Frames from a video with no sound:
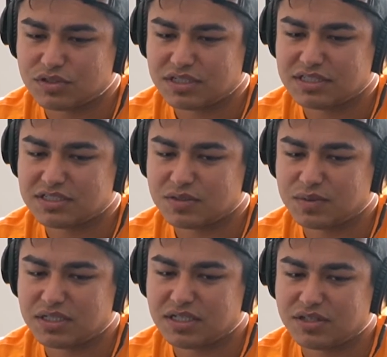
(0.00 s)
trying to tell
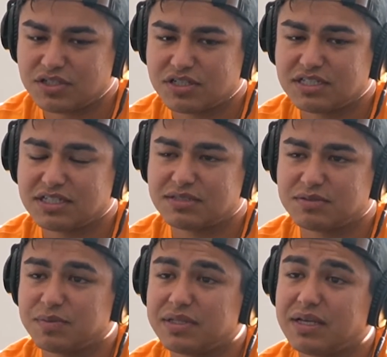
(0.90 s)
me how they tried to get him to play